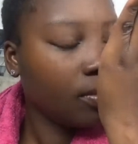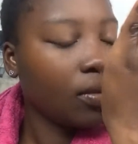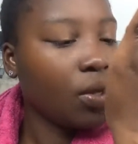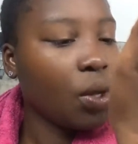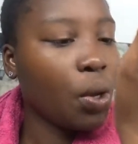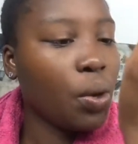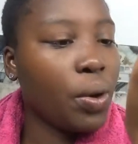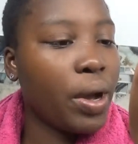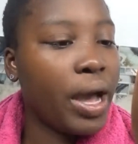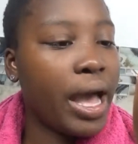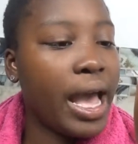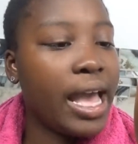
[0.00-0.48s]

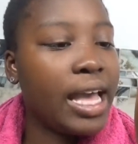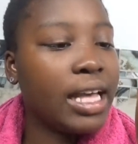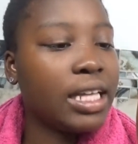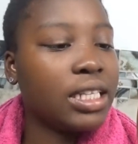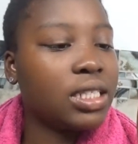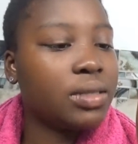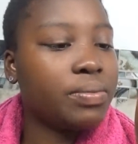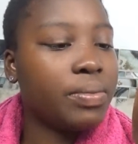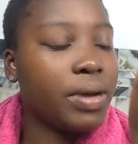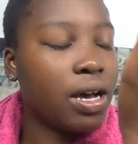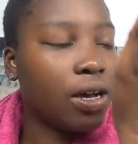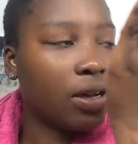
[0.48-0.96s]
Okay,
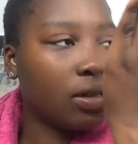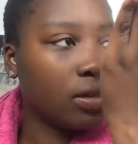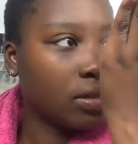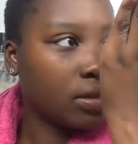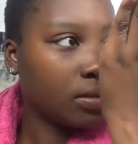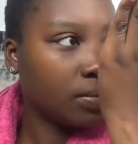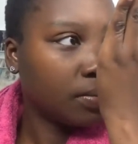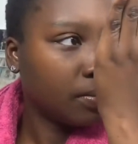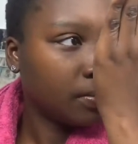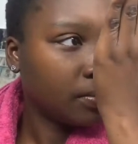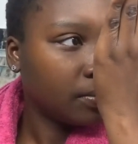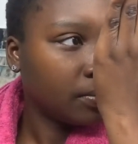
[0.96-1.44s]
it
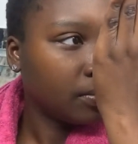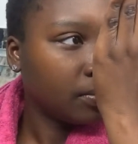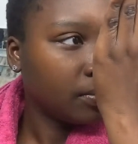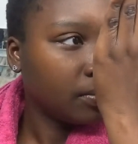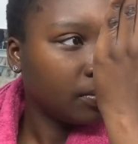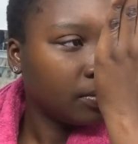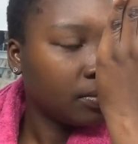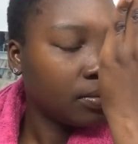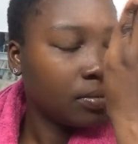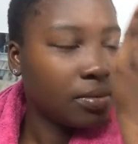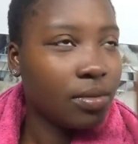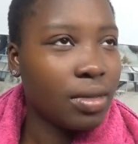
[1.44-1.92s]

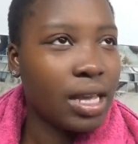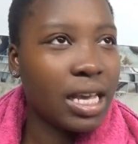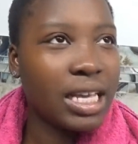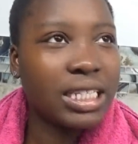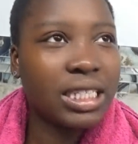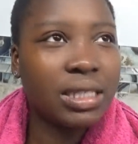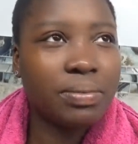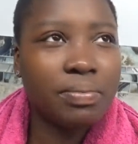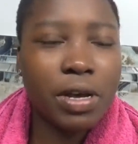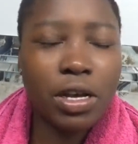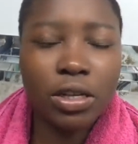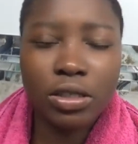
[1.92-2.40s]

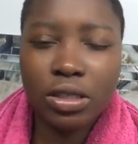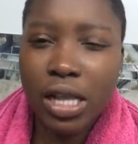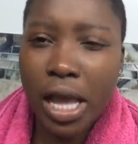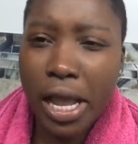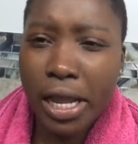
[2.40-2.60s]
smells